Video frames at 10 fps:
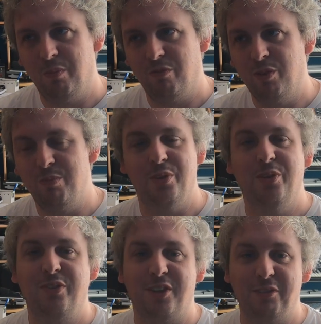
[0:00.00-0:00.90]

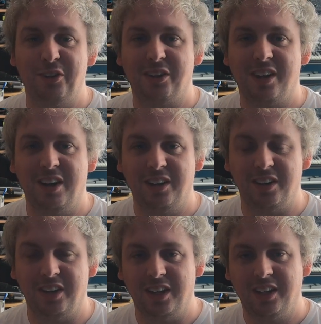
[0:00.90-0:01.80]
removes the Rhodes
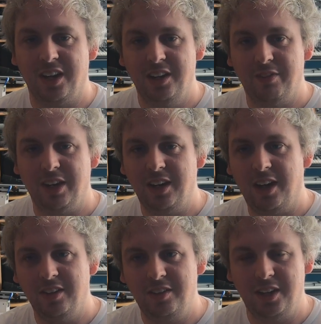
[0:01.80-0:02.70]
character. It kind of
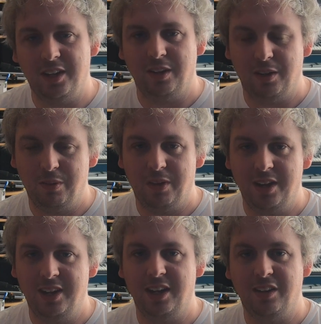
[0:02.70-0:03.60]
enhanced it
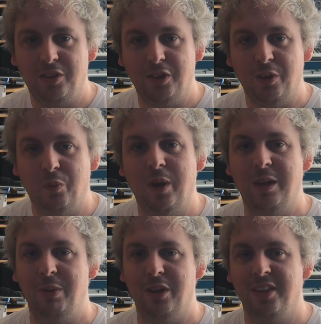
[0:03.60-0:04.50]
and then took it
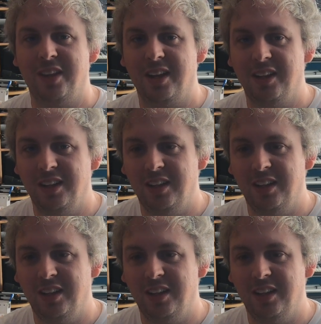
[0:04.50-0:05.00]
way beyond that.